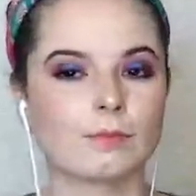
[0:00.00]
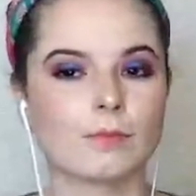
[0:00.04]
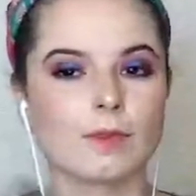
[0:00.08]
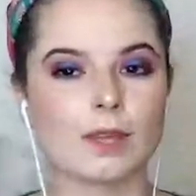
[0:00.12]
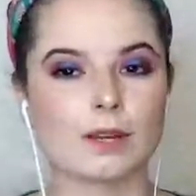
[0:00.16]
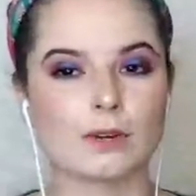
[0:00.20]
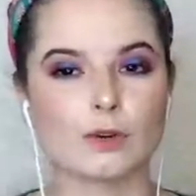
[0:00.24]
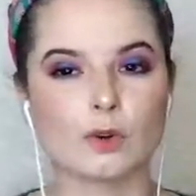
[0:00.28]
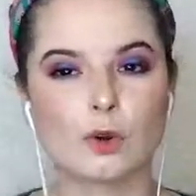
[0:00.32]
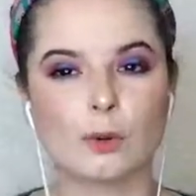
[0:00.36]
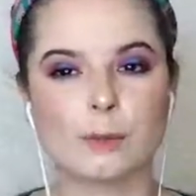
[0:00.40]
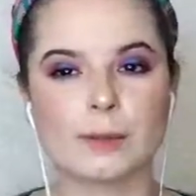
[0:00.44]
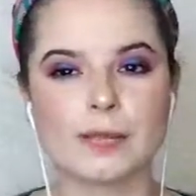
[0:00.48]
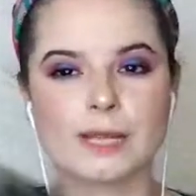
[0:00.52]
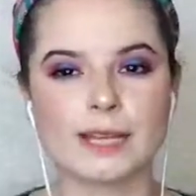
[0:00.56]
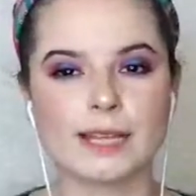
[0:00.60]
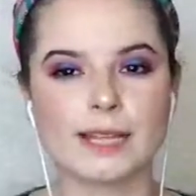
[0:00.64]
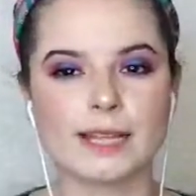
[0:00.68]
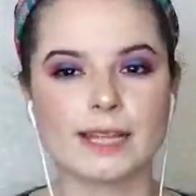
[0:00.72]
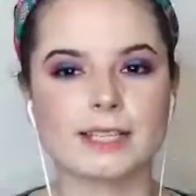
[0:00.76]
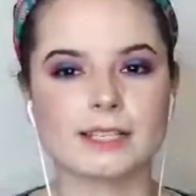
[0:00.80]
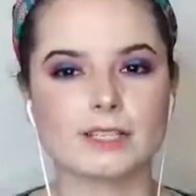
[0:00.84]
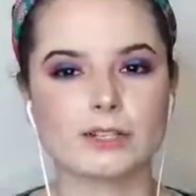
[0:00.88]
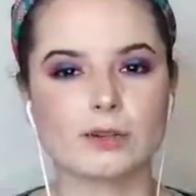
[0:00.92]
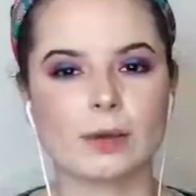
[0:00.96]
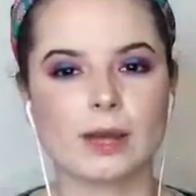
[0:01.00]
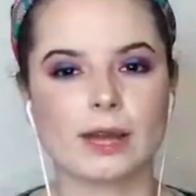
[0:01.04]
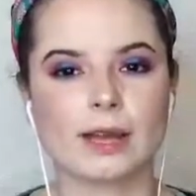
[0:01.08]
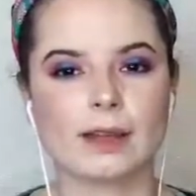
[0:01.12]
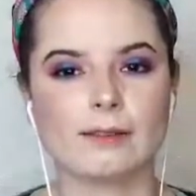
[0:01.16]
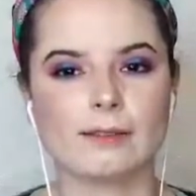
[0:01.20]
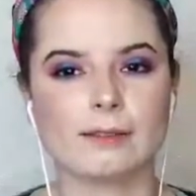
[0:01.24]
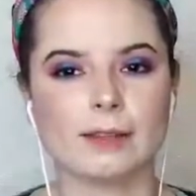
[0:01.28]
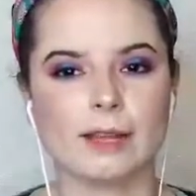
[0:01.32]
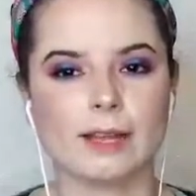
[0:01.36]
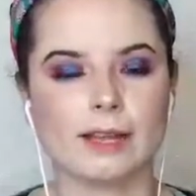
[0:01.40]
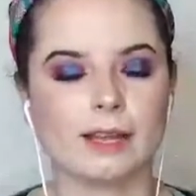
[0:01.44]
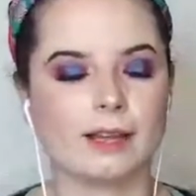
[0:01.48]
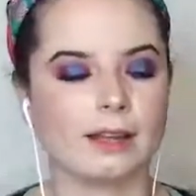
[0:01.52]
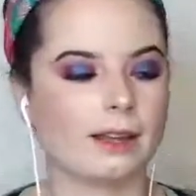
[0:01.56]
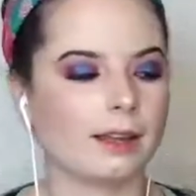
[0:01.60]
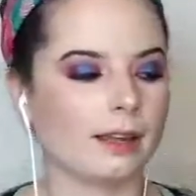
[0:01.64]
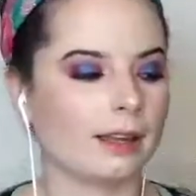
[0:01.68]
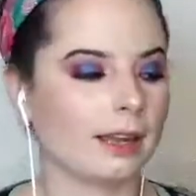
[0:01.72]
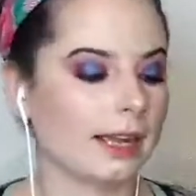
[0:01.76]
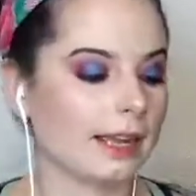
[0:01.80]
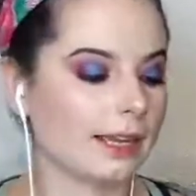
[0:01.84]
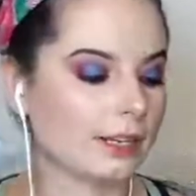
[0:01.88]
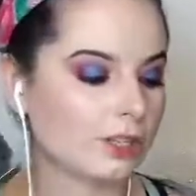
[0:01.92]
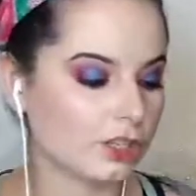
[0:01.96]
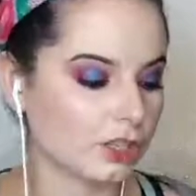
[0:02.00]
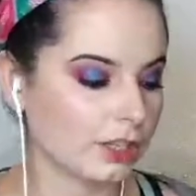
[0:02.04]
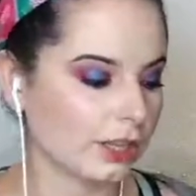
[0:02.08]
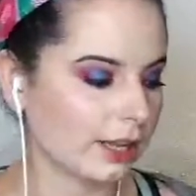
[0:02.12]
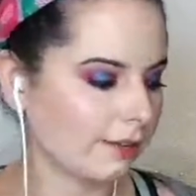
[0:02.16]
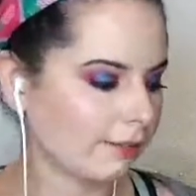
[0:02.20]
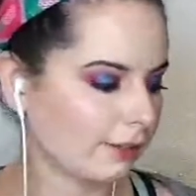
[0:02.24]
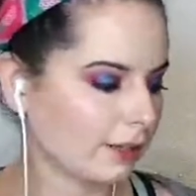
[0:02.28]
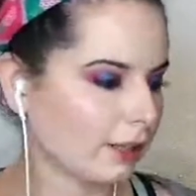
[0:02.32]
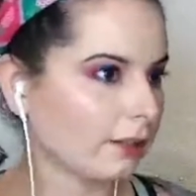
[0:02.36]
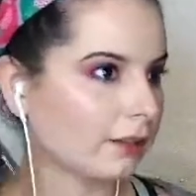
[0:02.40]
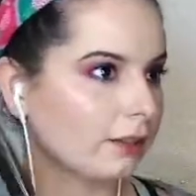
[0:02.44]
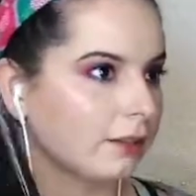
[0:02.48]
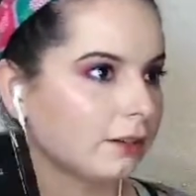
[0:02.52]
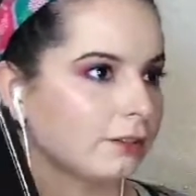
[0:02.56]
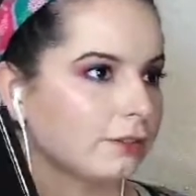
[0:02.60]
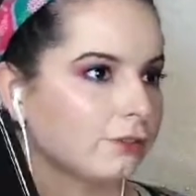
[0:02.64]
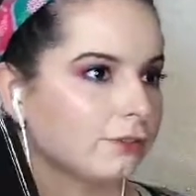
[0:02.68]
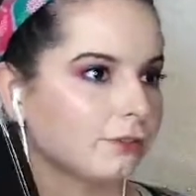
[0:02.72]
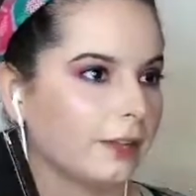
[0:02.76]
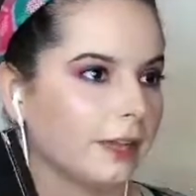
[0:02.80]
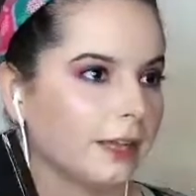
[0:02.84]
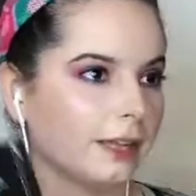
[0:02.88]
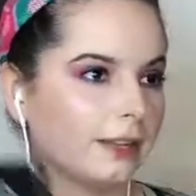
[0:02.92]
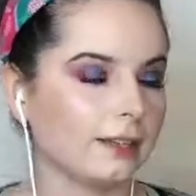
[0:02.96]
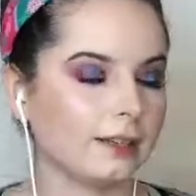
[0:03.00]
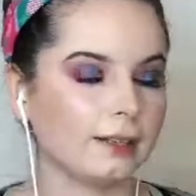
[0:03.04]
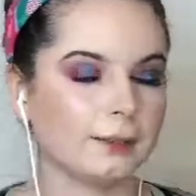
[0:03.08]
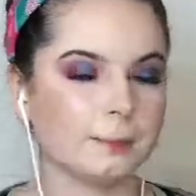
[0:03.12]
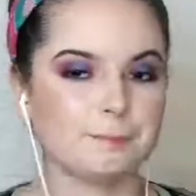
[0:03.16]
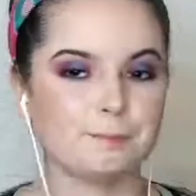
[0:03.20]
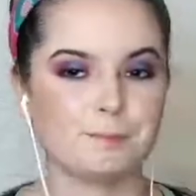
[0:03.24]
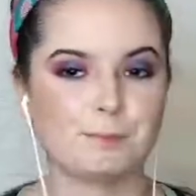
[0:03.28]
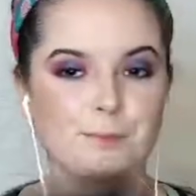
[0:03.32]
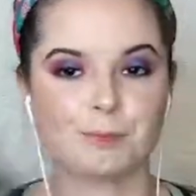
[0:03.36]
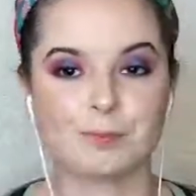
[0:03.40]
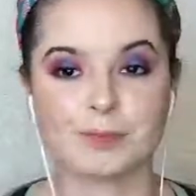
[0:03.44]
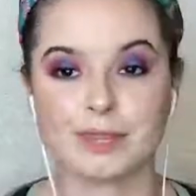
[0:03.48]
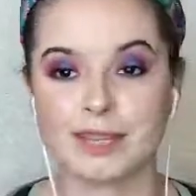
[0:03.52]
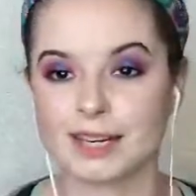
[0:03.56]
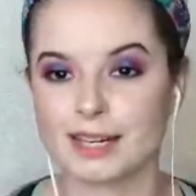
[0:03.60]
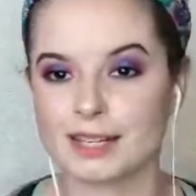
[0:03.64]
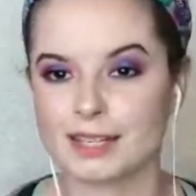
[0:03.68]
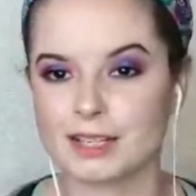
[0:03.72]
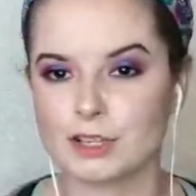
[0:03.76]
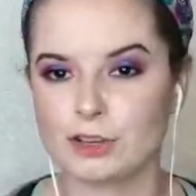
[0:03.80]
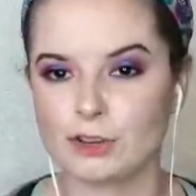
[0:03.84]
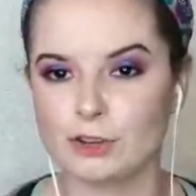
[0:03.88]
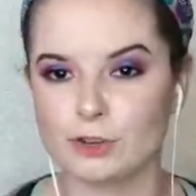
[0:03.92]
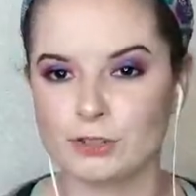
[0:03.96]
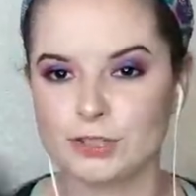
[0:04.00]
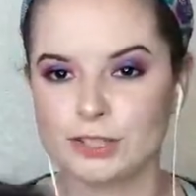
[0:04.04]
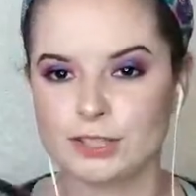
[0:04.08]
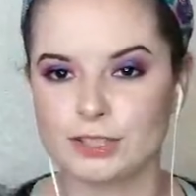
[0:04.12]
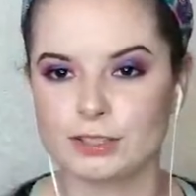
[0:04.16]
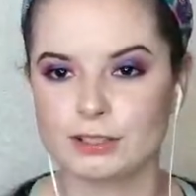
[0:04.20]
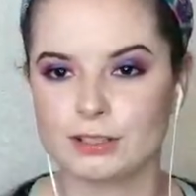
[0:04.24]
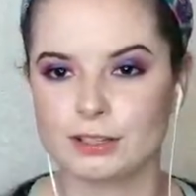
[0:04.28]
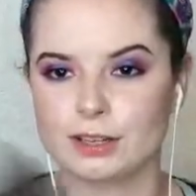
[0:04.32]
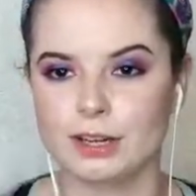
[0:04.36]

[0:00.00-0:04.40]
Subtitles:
Normally I like to have I actually have a little fan that I use,